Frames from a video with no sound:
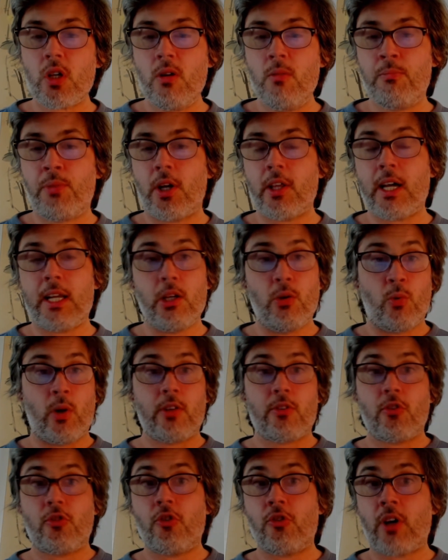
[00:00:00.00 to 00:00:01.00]
But anyway,
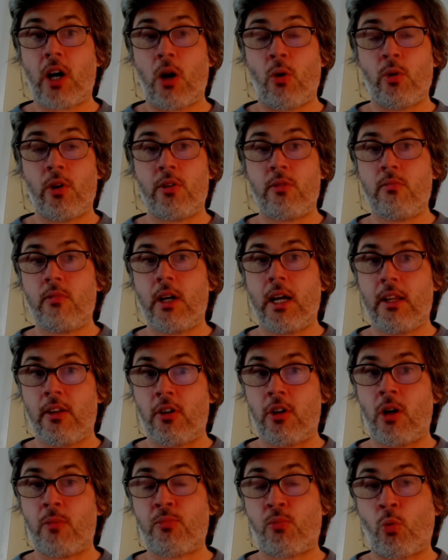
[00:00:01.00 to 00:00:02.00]
this is how it
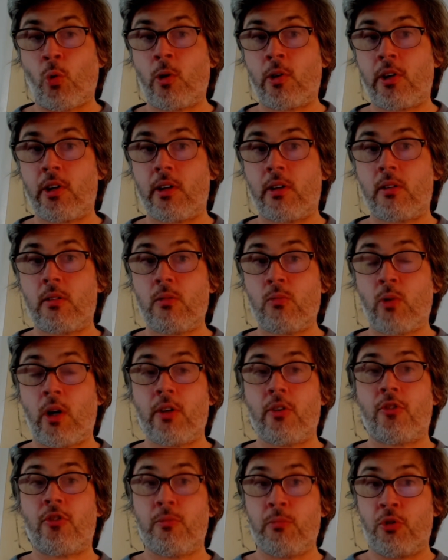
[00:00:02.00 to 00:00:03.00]
ended up working,
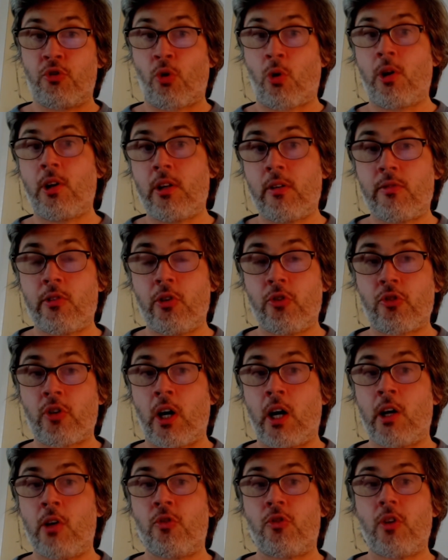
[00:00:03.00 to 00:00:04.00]
right? It's the majority of these
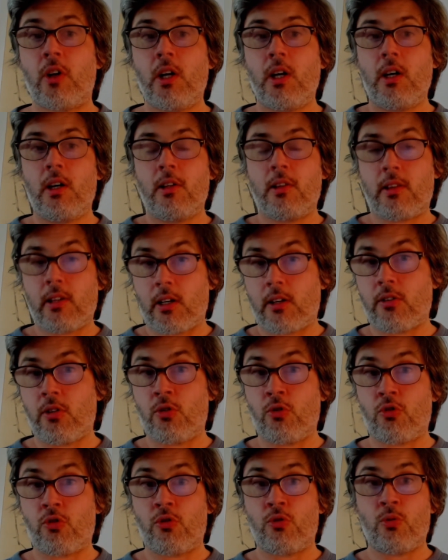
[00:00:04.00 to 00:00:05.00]
guys think that
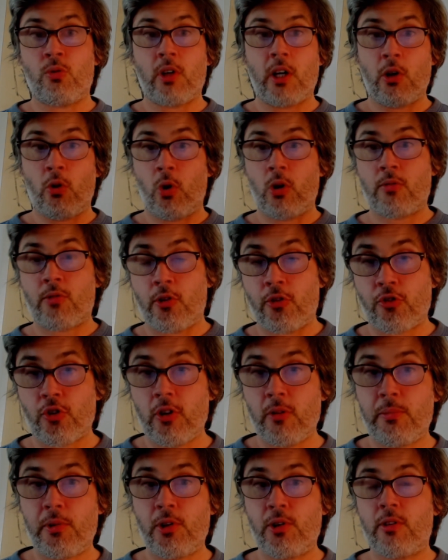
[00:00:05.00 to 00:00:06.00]
you should do Neigong for a
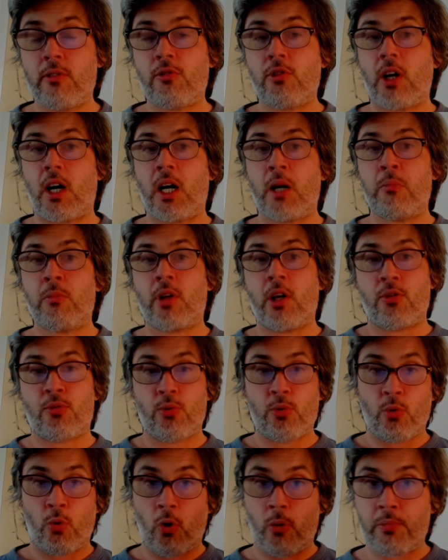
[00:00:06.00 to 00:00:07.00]
certain period of time, get
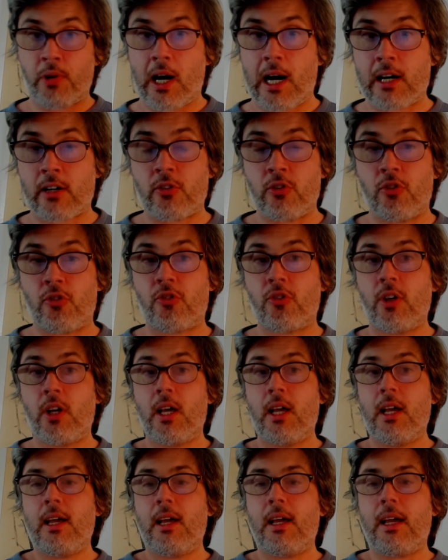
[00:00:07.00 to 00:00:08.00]
through the whole practice,
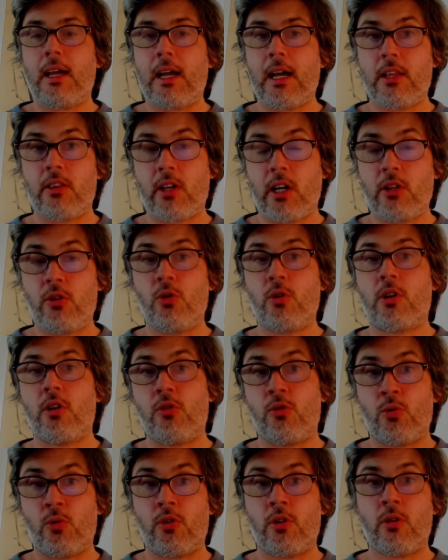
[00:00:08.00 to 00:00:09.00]
and then you can
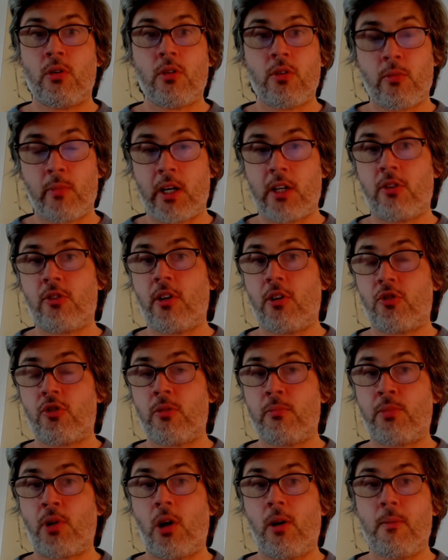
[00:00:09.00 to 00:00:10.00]
do the
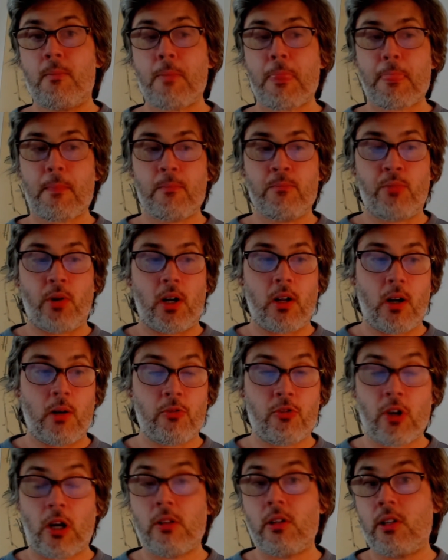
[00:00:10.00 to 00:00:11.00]
meditation part. But I'm
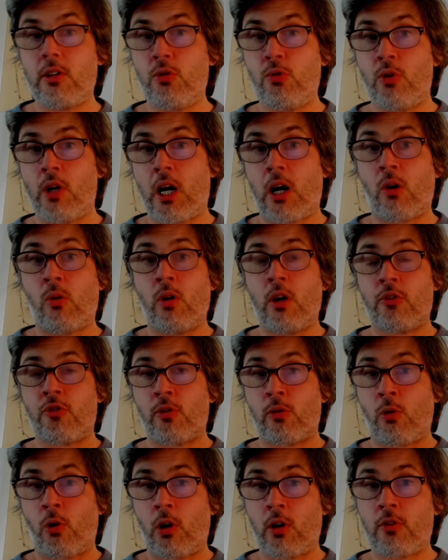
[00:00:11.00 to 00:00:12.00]
telling you now, as a
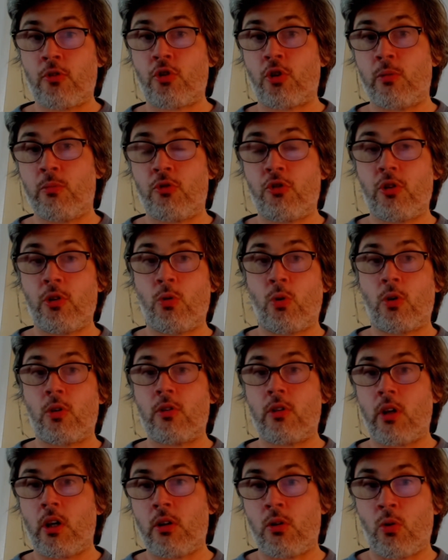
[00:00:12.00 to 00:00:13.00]
long-term
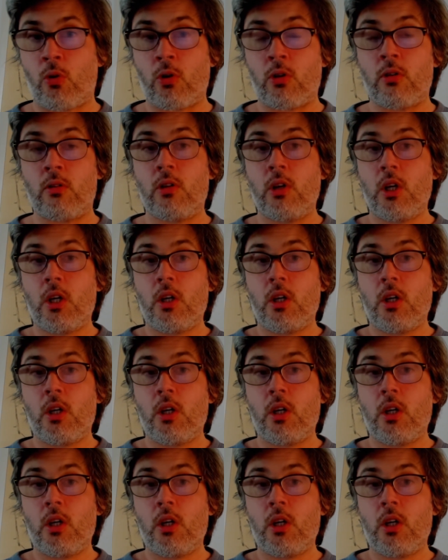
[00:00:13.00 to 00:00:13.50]
Qigong, Neigong,